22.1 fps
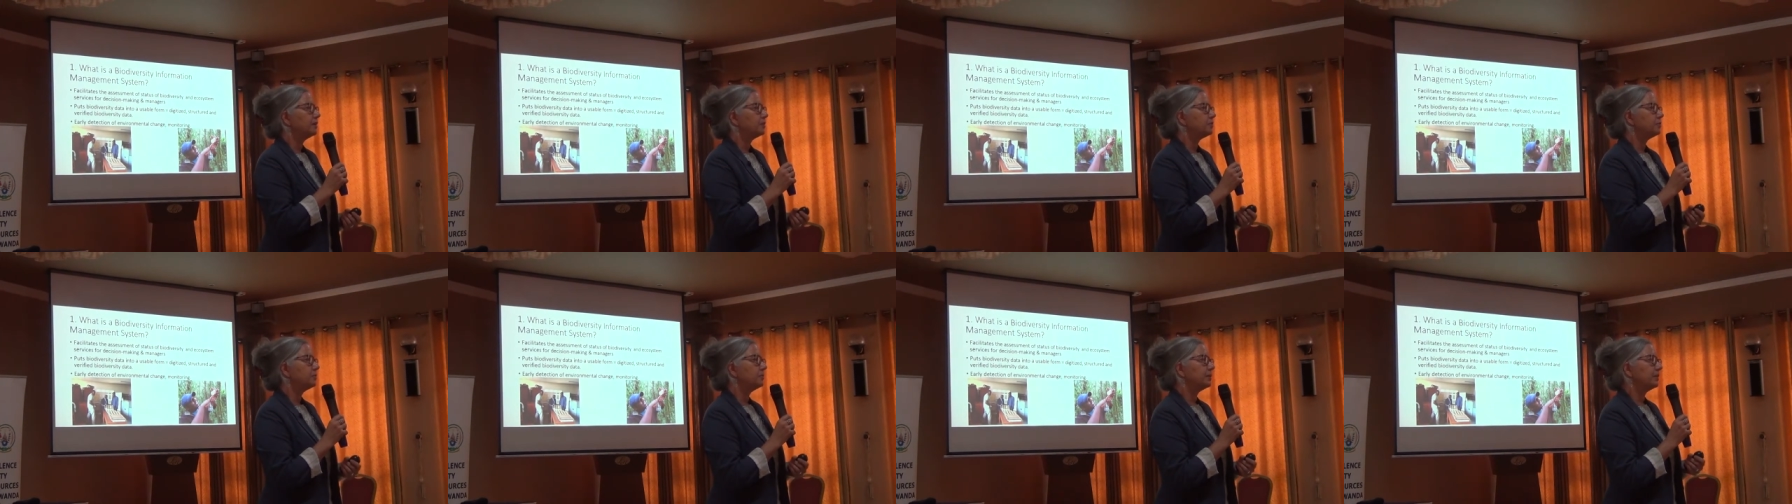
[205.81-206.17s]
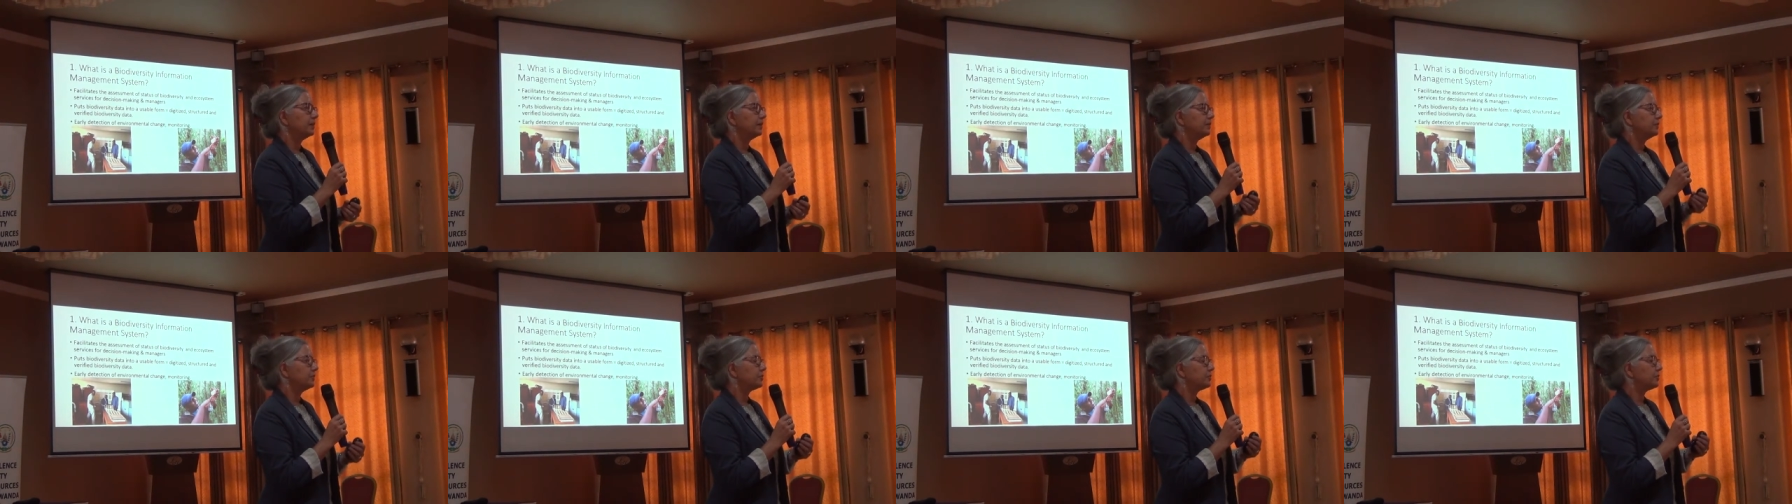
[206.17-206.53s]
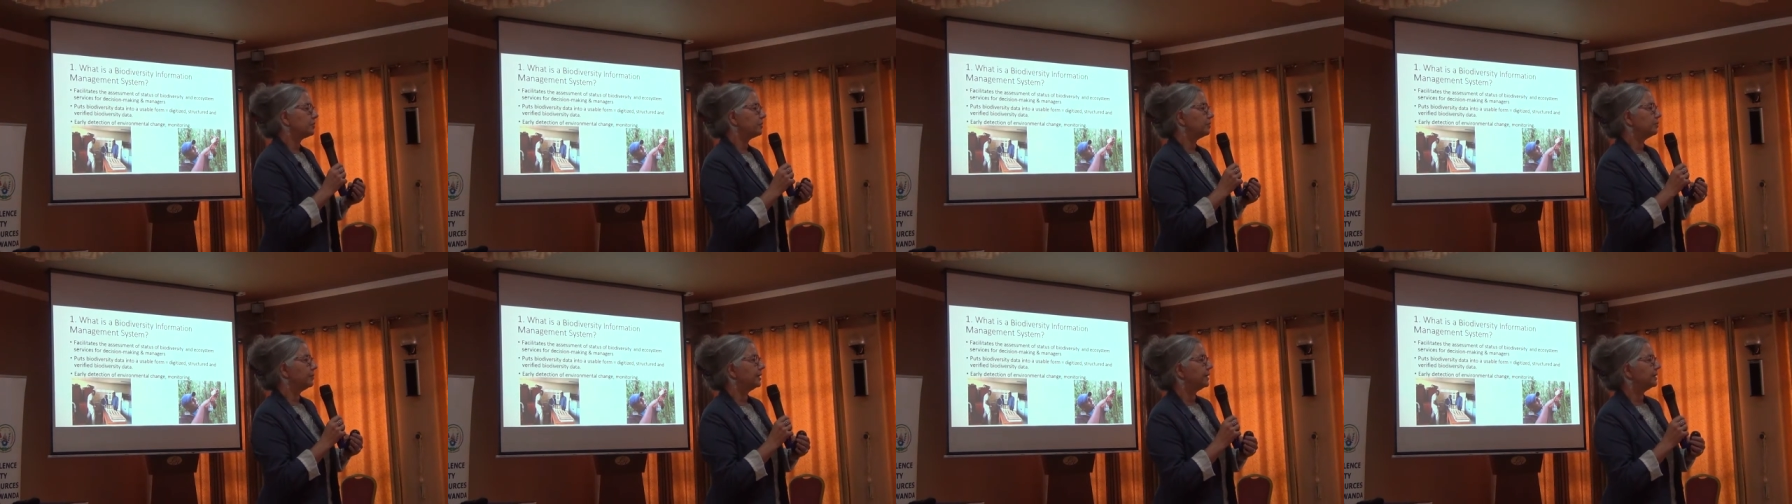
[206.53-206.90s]
to really
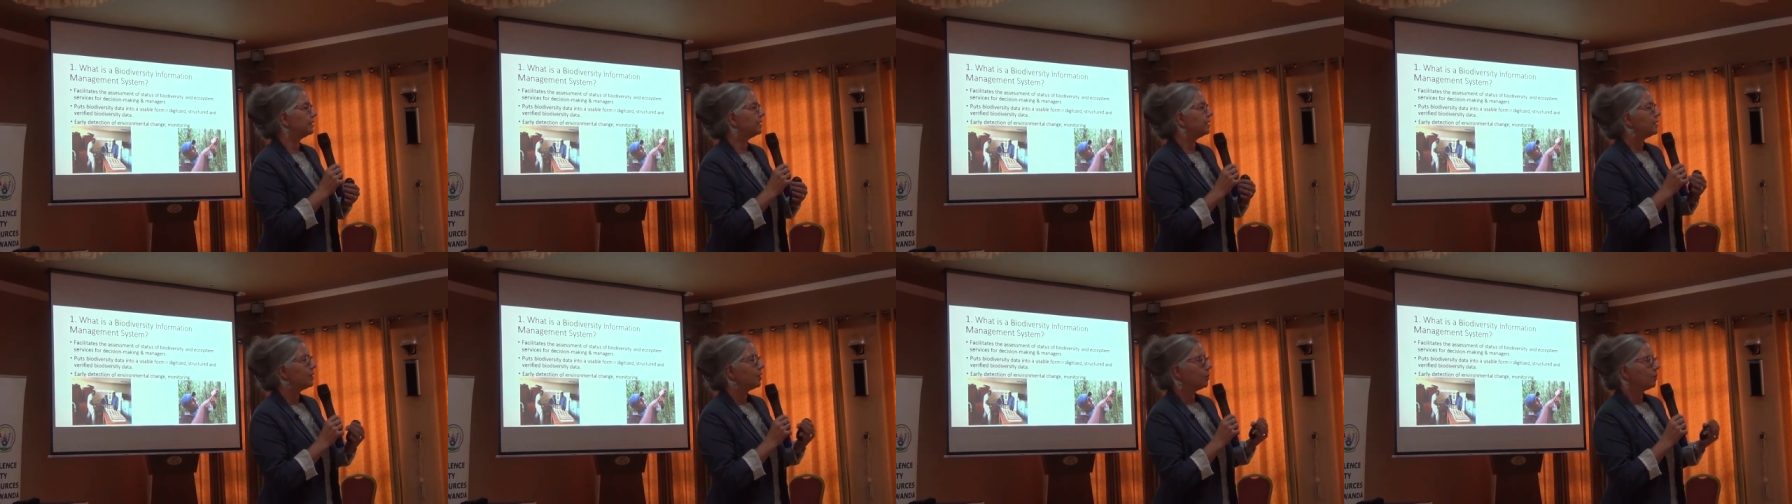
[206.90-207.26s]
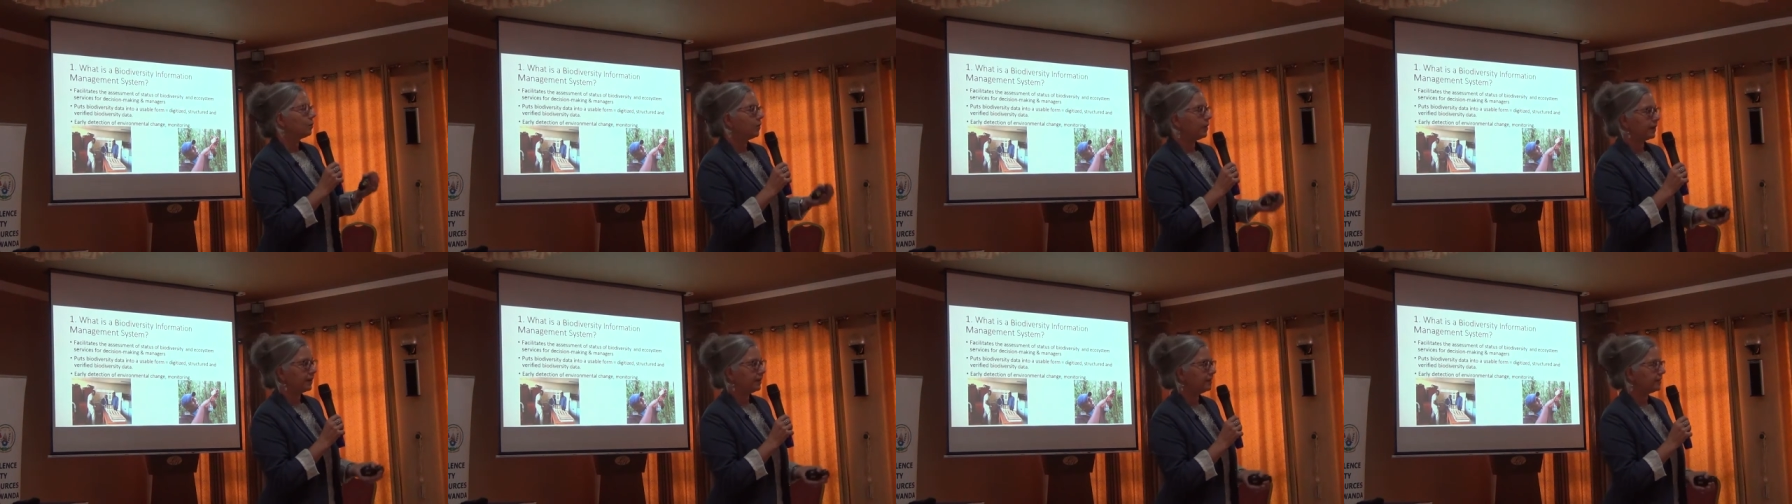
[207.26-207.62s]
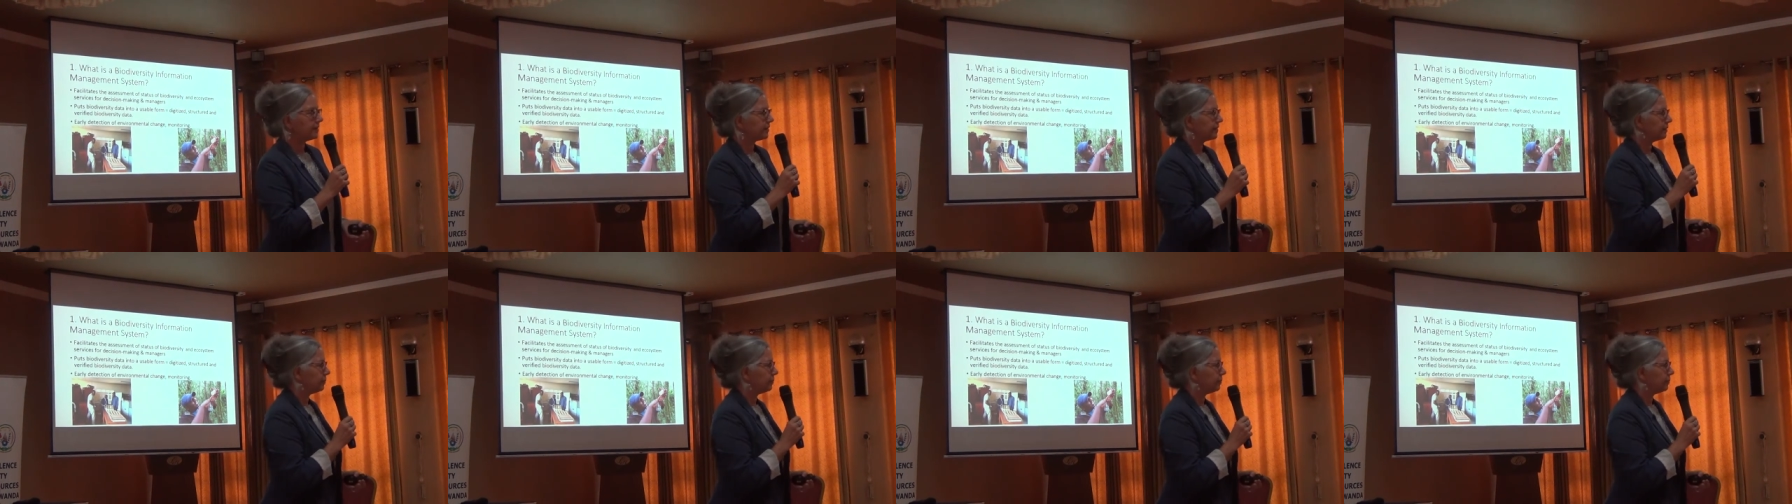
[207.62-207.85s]
determine what is